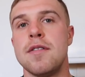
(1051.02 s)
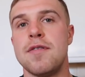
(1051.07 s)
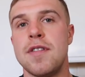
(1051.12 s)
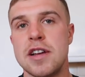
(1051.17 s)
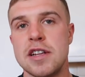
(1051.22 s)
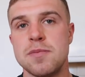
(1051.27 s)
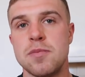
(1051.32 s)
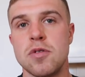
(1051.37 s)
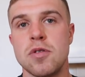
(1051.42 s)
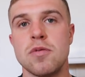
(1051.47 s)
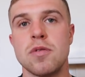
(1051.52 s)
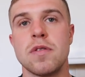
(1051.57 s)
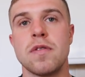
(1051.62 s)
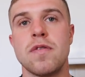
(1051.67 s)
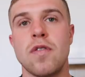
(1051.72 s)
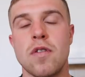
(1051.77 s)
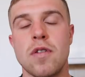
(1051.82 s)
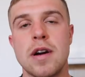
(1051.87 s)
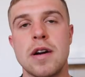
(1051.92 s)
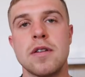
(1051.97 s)
Facebook was
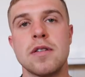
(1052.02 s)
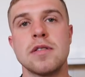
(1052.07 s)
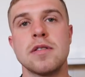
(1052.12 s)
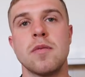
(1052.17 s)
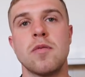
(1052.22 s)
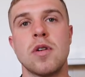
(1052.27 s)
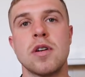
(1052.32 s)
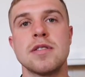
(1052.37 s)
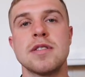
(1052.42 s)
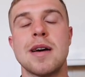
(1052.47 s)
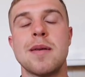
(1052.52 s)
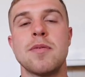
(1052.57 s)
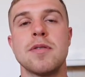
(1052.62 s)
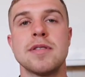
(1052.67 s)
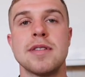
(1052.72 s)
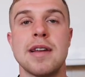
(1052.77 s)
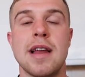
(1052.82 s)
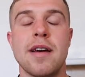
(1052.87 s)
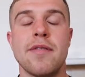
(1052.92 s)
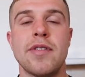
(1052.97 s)
4 hours, and WhatsApp
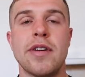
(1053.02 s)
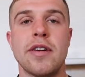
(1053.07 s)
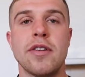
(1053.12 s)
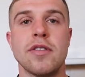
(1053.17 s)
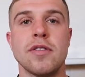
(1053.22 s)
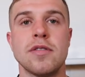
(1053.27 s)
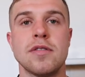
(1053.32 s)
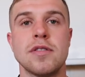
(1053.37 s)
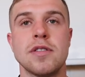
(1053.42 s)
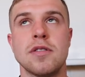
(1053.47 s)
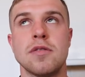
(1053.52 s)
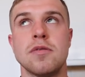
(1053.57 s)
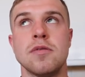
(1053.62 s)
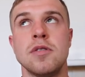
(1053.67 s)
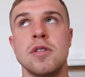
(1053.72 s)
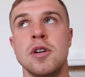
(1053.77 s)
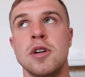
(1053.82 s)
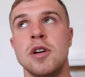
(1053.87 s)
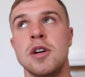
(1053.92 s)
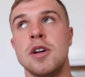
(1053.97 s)
was 11 hours.
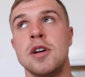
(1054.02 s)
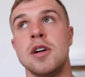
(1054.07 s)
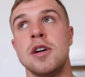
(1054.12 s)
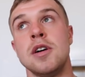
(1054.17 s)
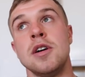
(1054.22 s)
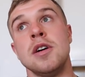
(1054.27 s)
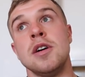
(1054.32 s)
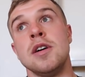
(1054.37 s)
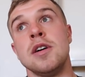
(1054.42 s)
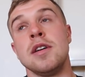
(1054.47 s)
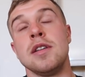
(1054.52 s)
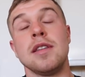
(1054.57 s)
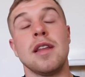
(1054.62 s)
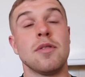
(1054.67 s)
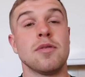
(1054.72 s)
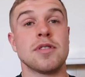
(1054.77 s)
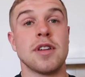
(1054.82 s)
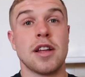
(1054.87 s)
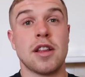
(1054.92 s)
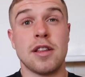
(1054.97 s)
So
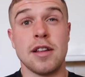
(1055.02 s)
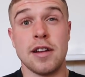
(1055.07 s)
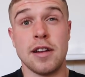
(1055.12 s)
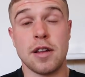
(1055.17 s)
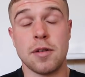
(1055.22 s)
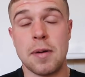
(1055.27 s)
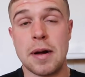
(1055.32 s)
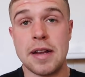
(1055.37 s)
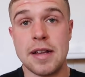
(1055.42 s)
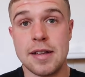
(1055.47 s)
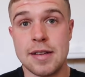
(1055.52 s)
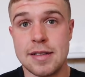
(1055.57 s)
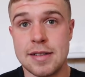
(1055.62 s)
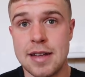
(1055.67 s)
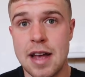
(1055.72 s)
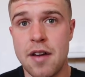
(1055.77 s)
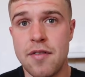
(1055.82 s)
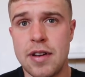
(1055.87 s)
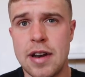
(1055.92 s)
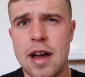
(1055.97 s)
that was like nearly
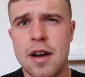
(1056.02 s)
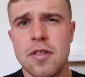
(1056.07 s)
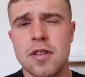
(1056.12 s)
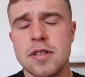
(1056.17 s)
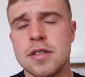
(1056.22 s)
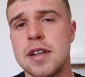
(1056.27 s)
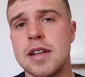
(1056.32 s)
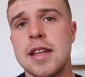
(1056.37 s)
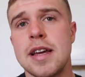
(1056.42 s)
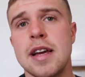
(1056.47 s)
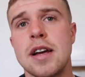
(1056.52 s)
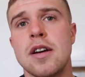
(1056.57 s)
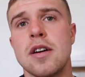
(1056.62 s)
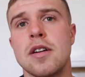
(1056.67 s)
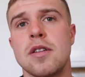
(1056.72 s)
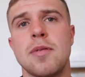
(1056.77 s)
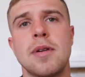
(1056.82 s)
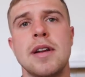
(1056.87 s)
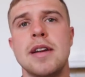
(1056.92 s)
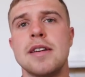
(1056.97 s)
27 hours, I think,
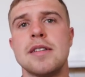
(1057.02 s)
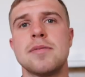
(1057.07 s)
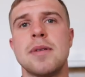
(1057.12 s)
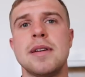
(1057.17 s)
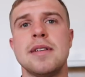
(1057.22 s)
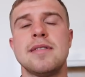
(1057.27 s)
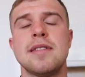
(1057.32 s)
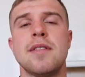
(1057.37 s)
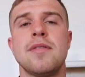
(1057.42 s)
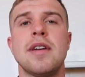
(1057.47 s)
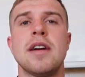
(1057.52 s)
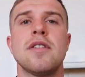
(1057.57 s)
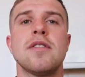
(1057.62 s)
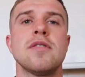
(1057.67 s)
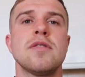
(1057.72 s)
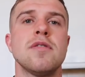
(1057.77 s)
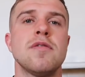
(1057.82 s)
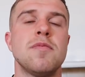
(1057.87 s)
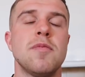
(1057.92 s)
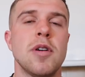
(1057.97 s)
or 27
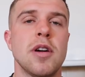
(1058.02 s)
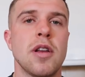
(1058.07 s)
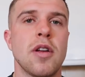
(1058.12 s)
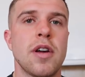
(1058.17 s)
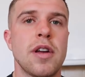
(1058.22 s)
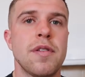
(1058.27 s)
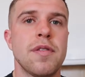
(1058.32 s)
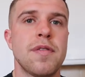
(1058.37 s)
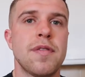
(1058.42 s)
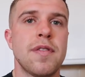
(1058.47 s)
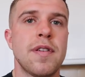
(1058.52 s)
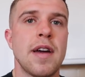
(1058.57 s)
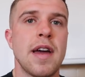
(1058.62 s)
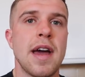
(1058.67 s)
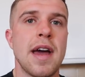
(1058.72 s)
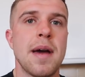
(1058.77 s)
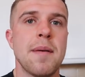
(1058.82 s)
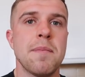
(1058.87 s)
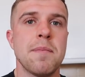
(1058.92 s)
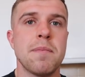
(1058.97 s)
hours of my life
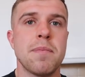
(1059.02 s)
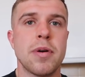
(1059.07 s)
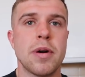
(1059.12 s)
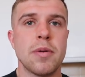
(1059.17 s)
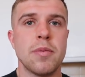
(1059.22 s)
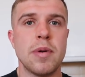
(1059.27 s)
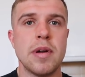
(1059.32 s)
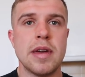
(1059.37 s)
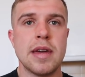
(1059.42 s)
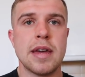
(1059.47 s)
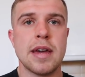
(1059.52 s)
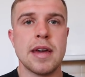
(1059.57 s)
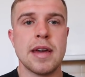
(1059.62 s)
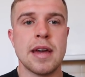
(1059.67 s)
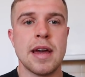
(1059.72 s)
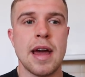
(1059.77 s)
per week.